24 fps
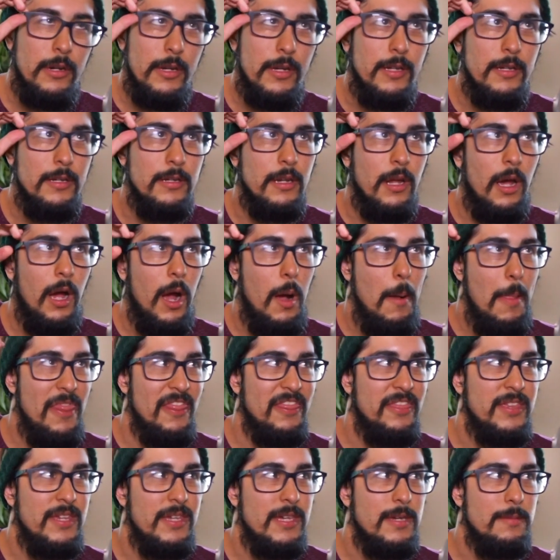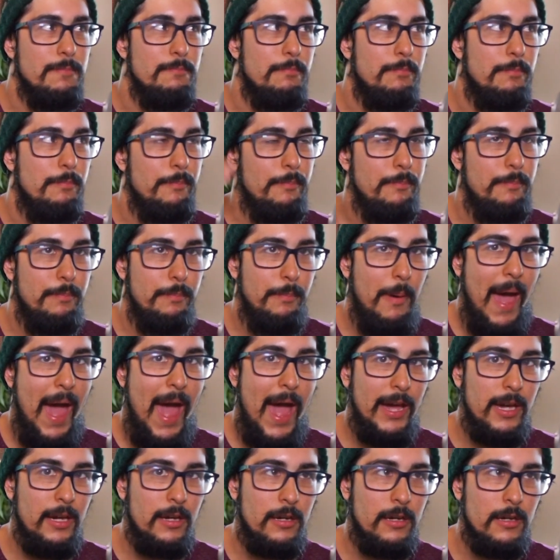in the
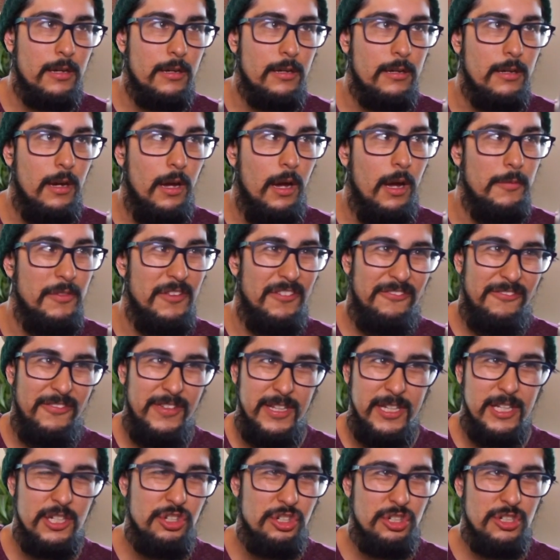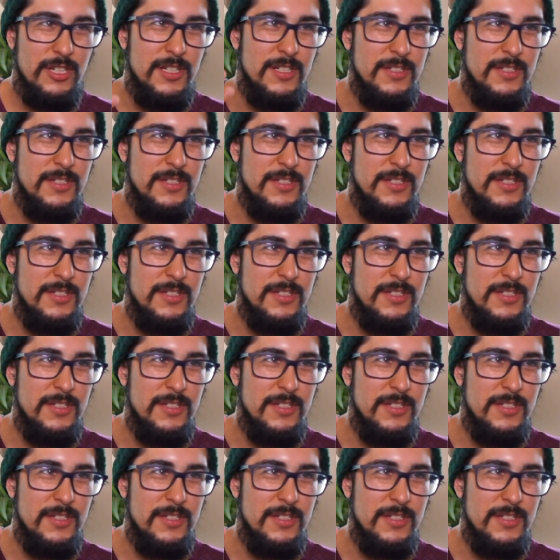back, the finish.